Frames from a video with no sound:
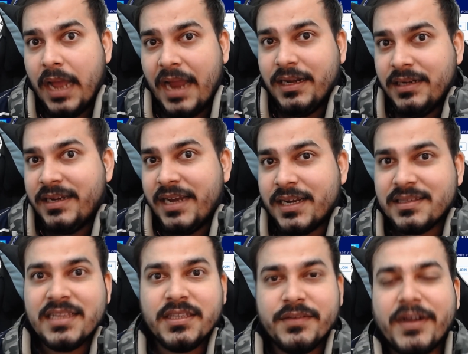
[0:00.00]
And in data
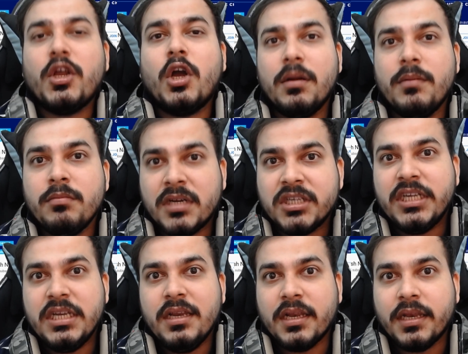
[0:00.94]
science, if I talk about
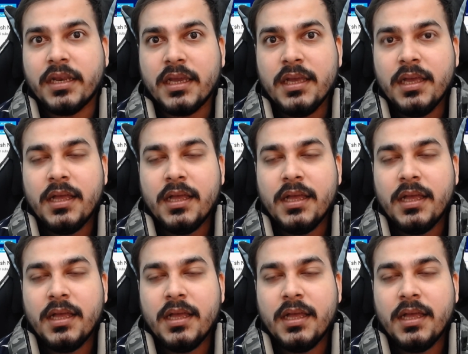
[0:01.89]
machine learning,